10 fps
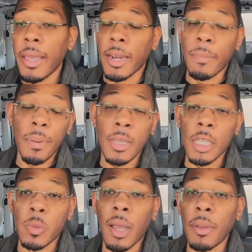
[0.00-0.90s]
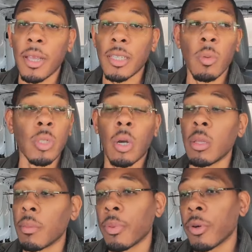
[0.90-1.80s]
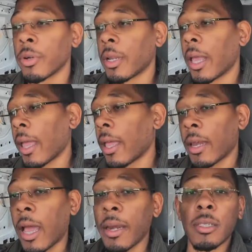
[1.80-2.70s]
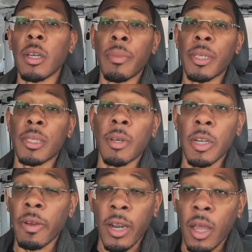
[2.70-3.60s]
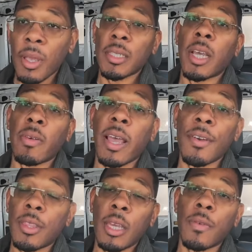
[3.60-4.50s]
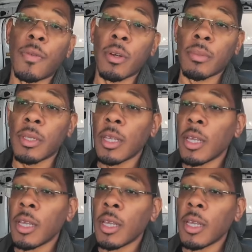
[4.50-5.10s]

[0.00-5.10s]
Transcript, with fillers: And I picked this route because it was on the board and I need to go make some money right now because I don't have anything from